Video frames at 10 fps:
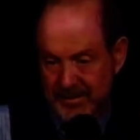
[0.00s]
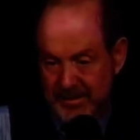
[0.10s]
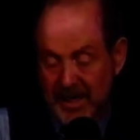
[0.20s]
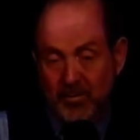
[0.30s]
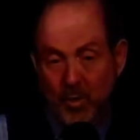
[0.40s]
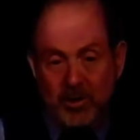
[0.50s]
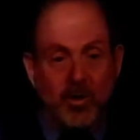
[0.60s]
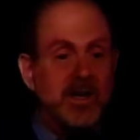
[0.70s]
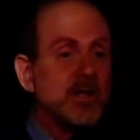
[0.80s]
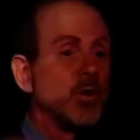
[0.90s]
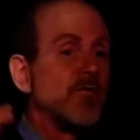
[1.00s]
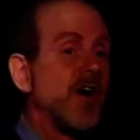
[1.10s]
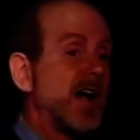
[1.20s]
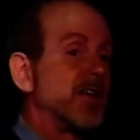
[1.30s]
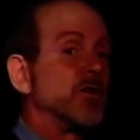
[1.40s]
and I walked right into a
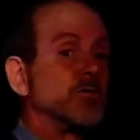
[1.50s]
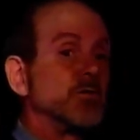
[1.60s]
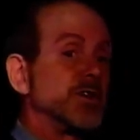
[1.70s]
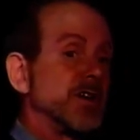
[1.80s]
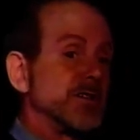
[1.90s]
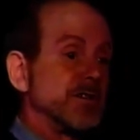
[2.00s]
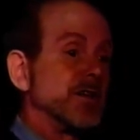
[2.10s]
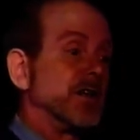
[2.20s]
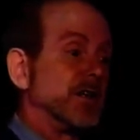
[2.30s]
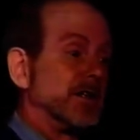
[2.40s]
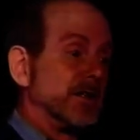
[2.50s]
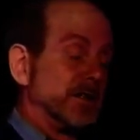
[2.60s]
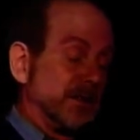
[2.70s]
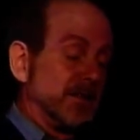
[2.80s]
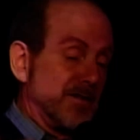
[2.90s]
vacuum, which, as
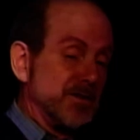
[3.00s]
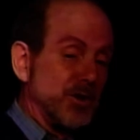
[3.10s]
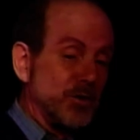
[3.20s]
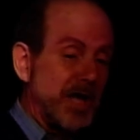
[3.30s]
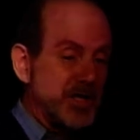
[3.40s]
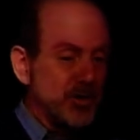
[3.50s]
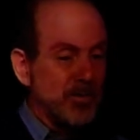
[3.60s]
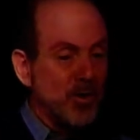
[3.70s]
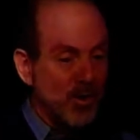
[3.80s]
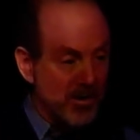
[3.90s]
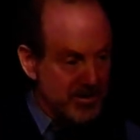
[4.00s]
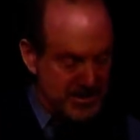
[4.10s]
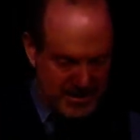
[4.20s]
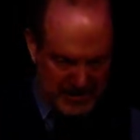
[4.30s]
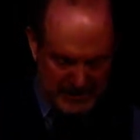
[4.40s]
as you know, nature
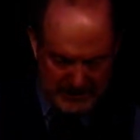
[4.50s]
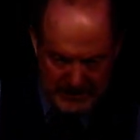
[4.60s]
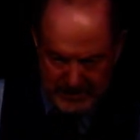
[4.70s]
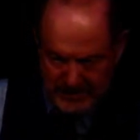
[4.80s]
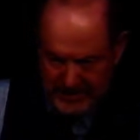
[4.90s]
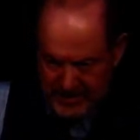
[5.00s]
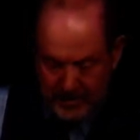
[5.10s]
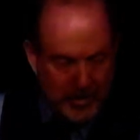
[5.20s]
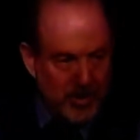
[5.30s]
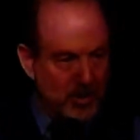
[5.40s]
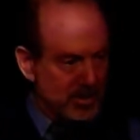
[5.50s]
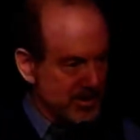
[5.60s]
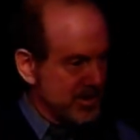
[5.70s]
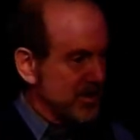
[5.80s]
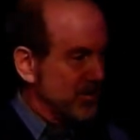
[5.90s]
abhors, simply because
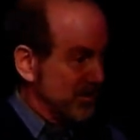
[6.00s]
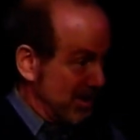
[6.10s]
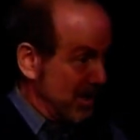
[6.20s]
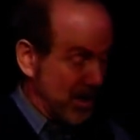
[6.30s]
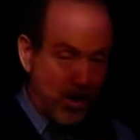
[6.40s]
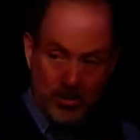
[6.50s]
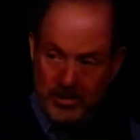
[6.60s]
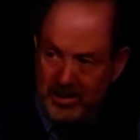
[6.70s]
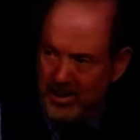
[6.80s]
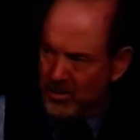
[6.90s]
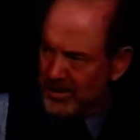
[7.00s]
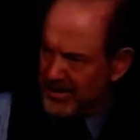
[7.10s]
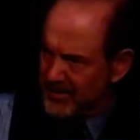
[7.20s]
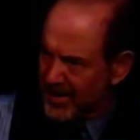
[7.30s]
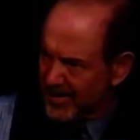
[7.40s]
it's so cold and lonely
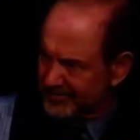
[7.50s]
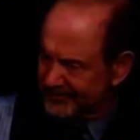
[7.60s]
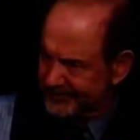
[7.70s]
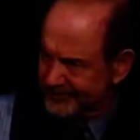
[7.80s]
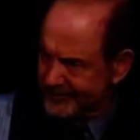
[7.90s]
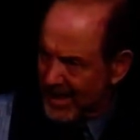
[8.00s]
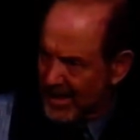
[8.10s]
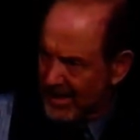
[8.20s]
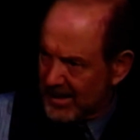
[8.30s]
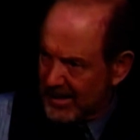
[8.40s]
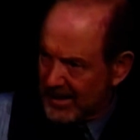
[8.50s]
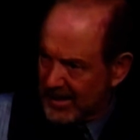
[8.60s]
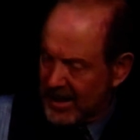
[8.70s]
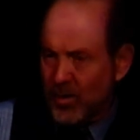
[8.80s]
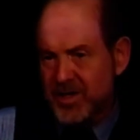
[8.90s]
in there.
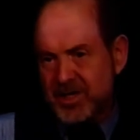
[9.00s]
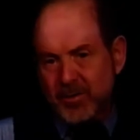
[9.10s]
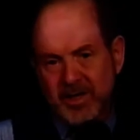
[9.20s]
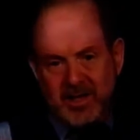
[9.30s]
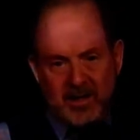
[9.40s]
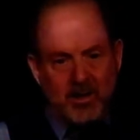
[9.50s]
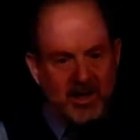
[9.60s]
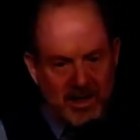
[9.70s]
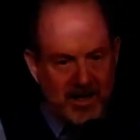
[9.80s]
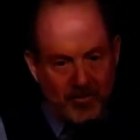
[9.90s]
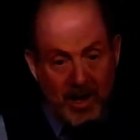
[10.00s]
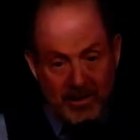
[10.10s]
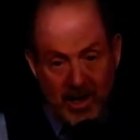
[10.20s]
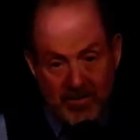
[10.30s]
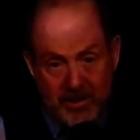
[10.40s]
Anyway, Sherry had not only got out of my
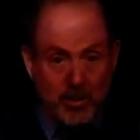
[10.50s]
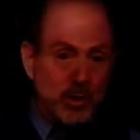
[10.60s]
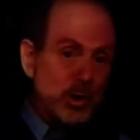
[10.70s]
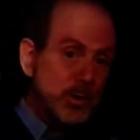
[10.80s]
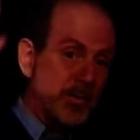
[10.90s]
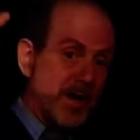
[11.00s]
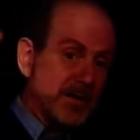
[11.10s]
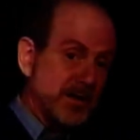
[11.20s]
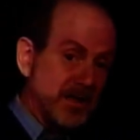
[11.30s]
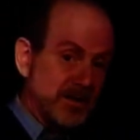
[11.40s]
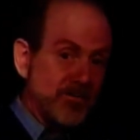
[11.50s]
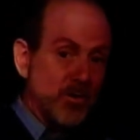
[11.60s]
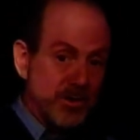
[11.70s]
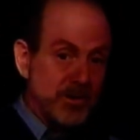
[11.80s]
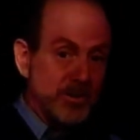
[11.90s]
life, she went all the way back to
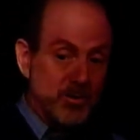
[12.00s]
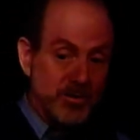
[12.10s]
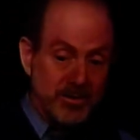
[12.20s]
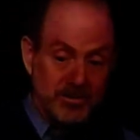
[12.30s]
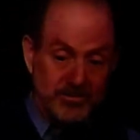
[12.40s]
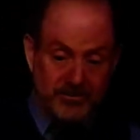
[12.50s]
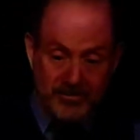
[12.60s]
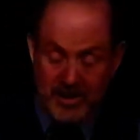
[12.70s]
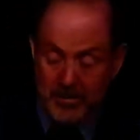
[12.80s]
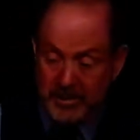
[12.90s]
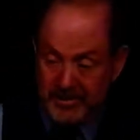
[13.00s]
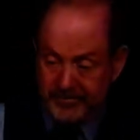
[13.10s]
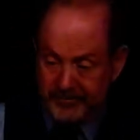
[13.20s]
California to be with her family.